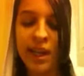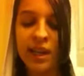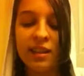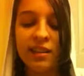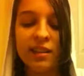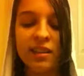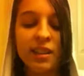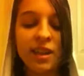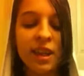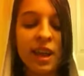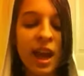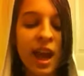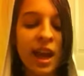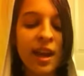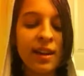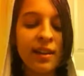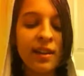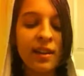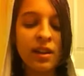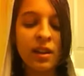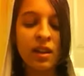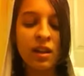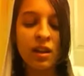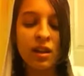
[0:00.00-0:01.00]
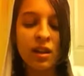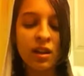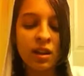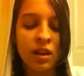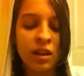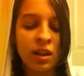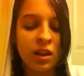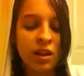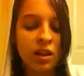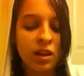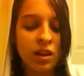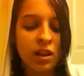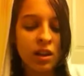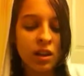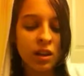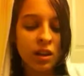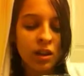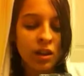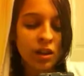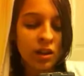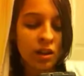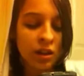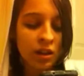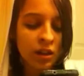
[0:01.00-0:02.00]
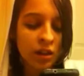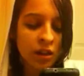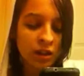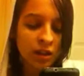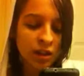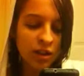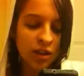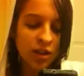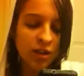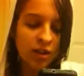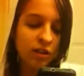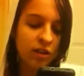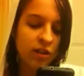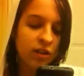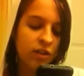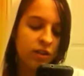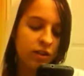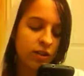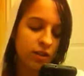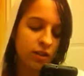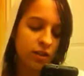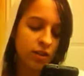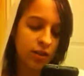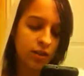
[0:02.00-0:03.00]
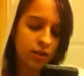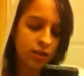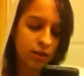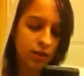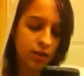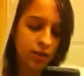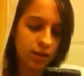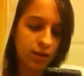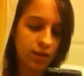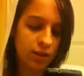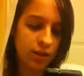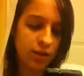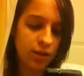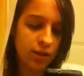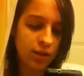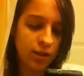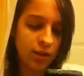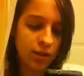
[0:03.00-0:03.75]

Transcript: Is the character citizen,